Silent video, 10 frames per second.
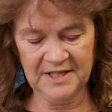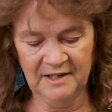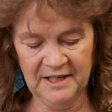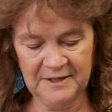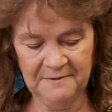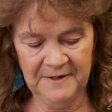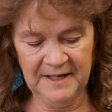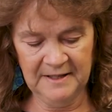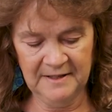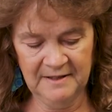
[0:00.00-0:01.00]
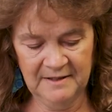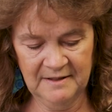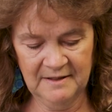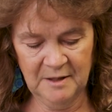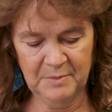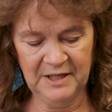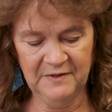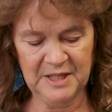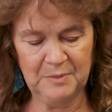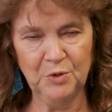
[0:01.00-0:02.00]
us eyes of faith. I
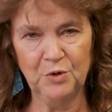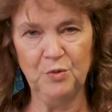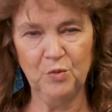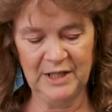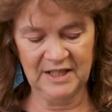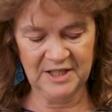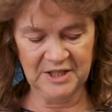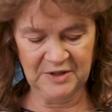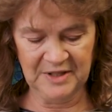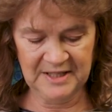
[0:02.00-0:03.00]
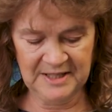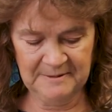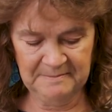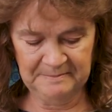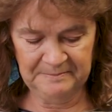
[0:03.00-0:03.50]
believe he is more than willing to do this.